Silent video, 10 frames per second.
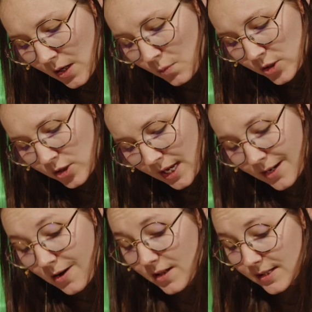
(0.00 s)
"which they
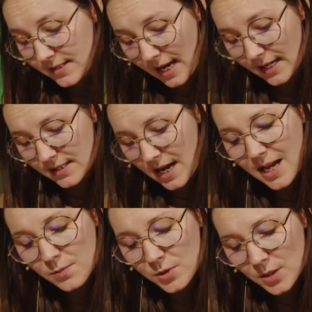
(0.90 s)
call a sect,
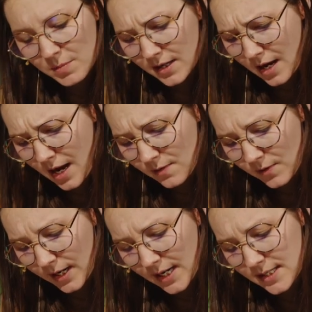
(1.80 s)
I worship the God of
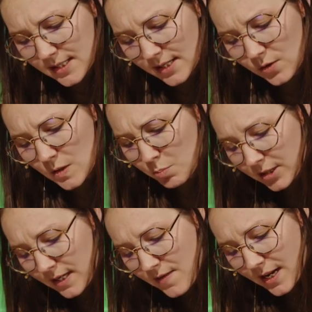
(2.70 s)
our ancestors,
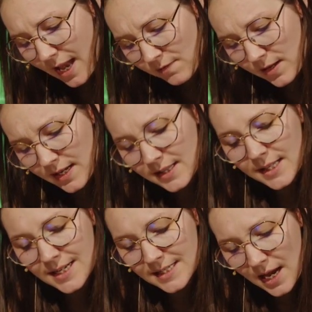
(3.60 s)
believing everything
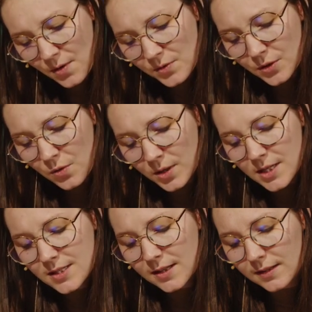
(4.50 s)
laid down
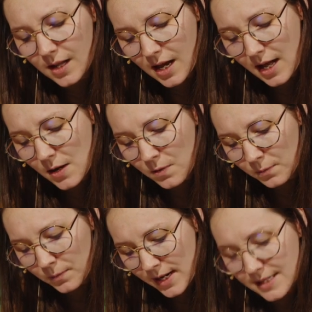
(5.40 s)
according to the law or
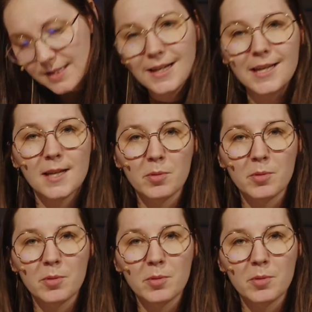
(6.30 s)
written in the